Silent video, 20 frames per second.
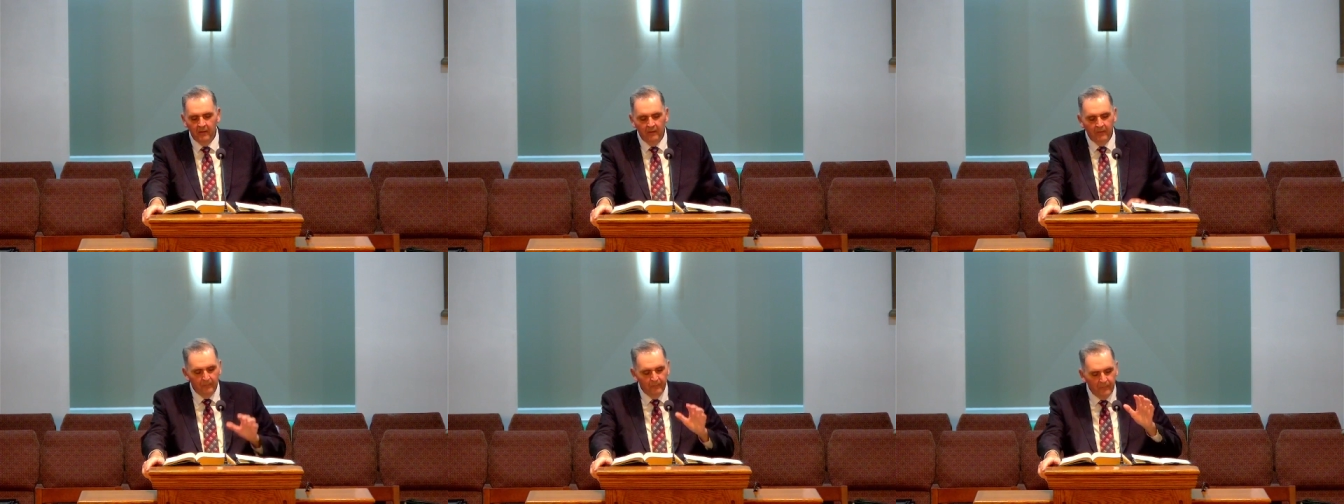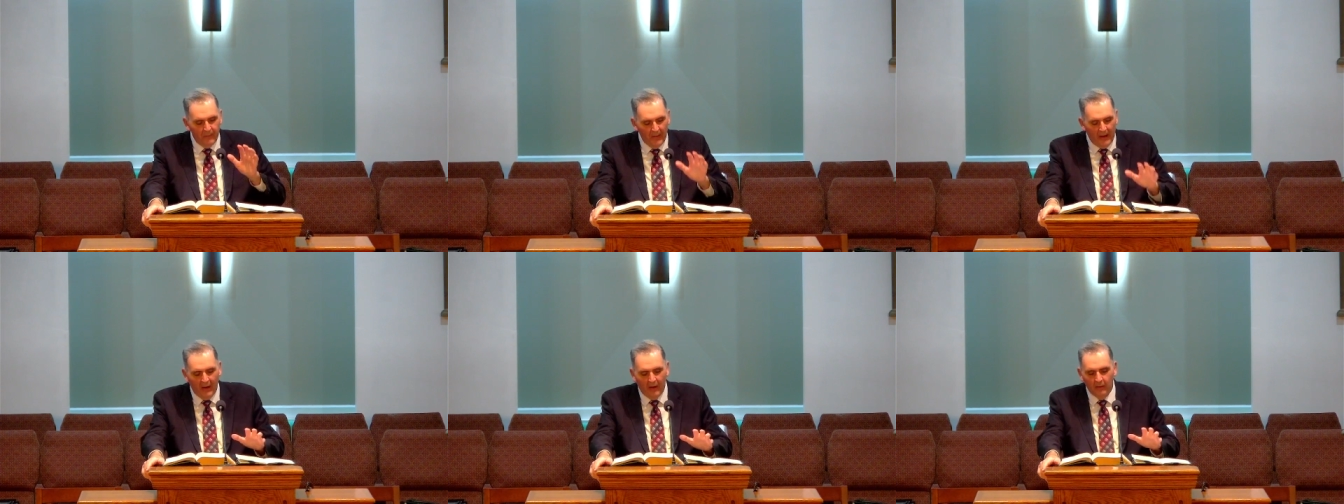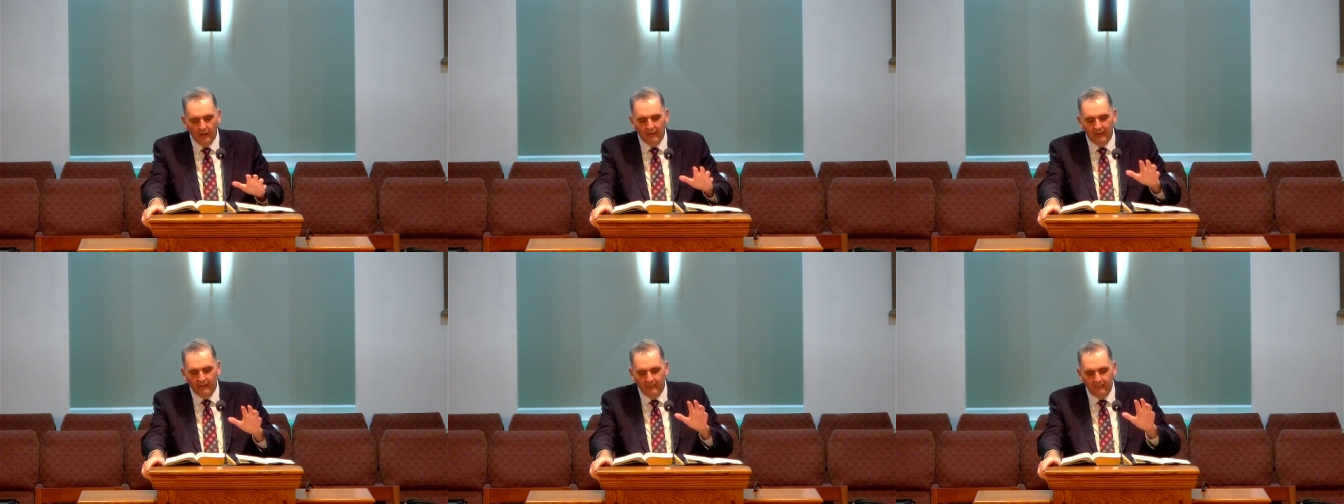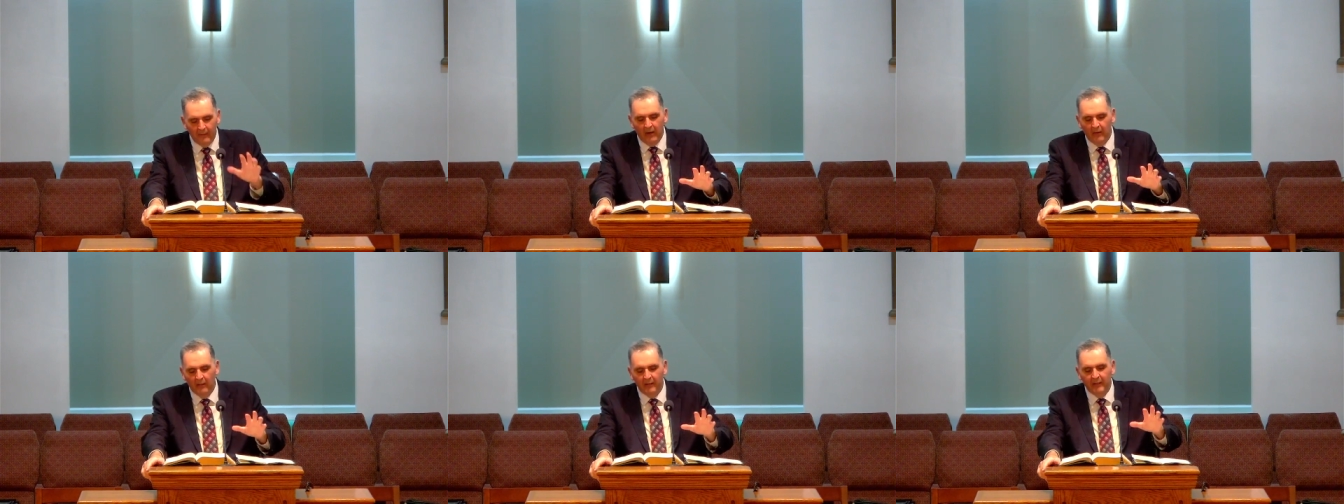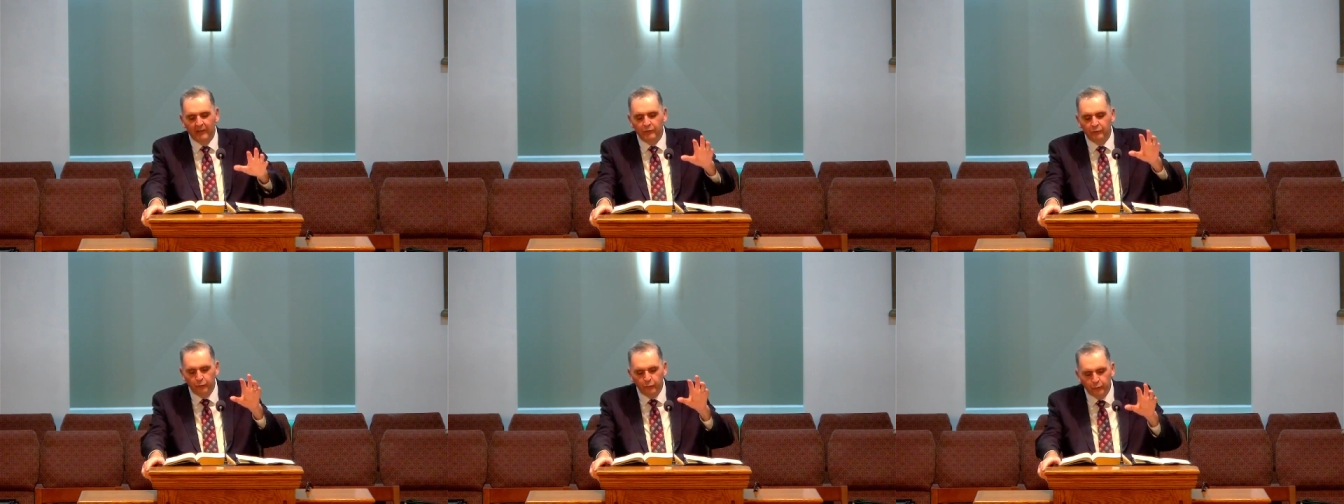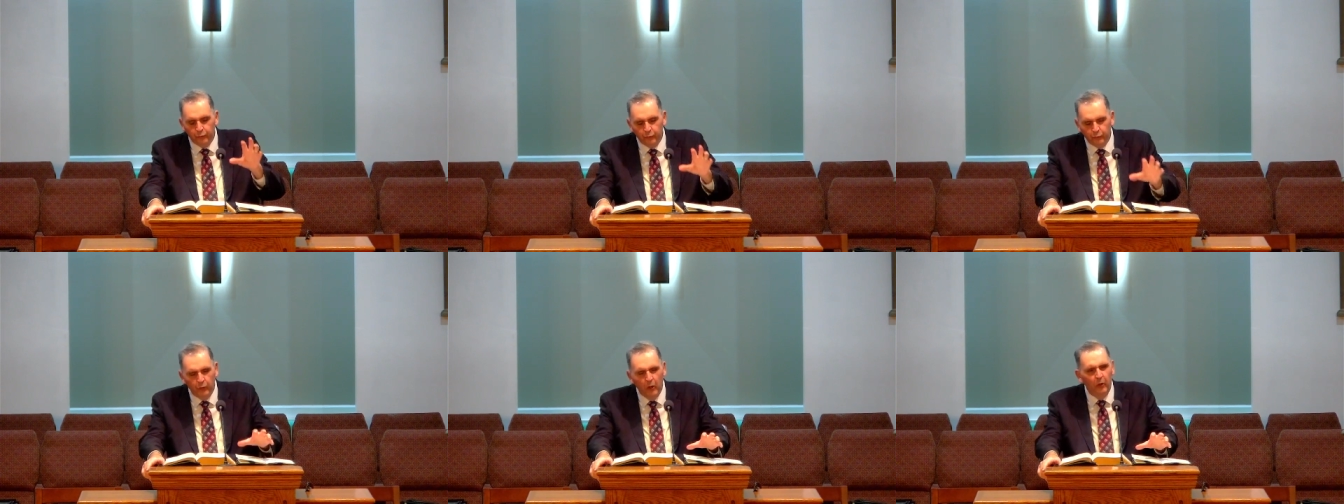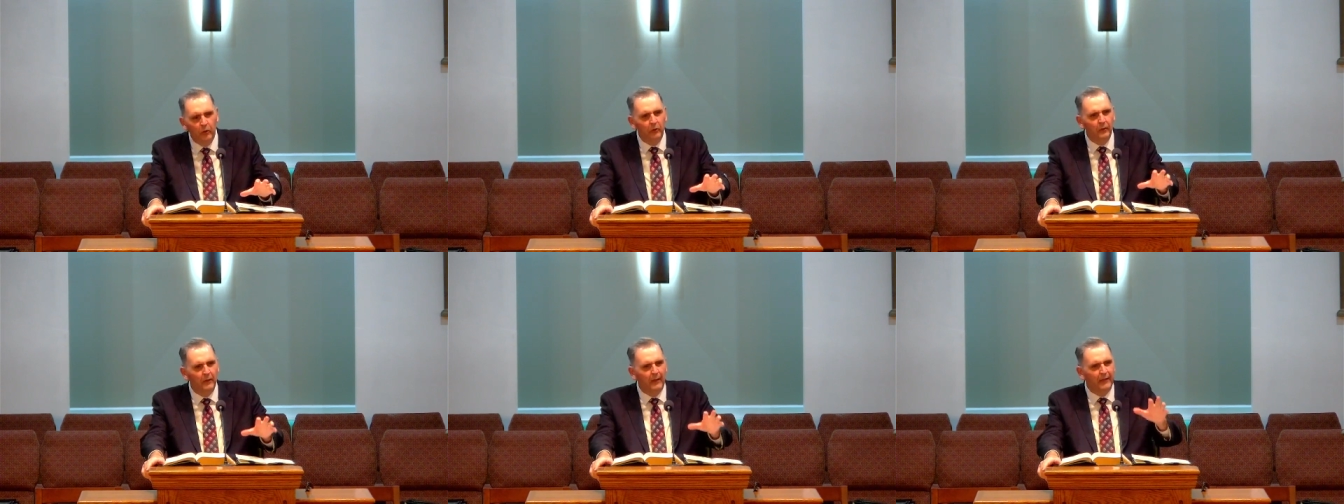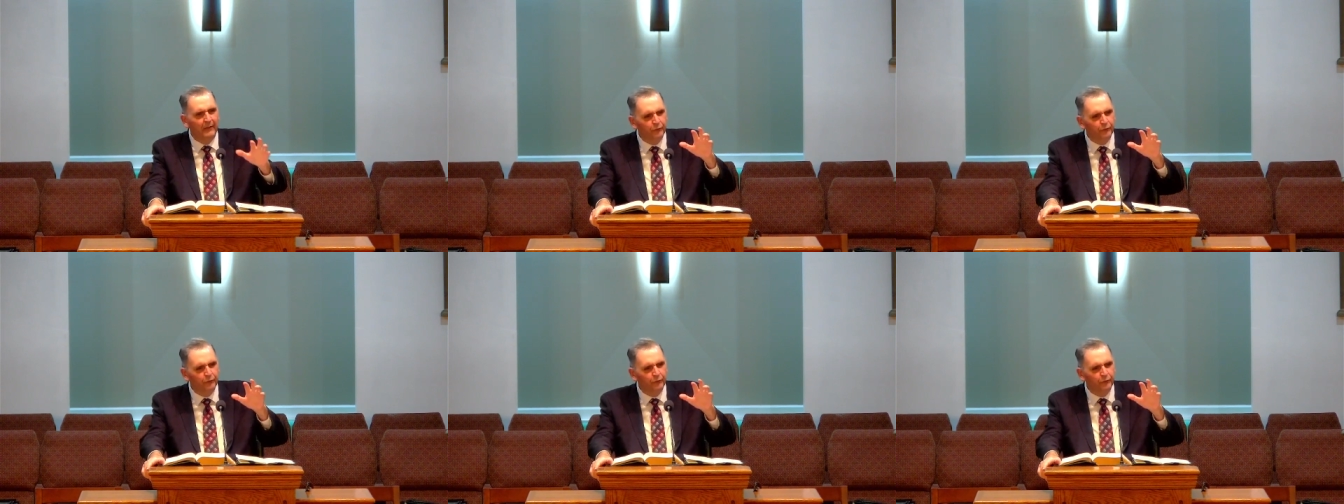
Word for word: Verily, verily, truly,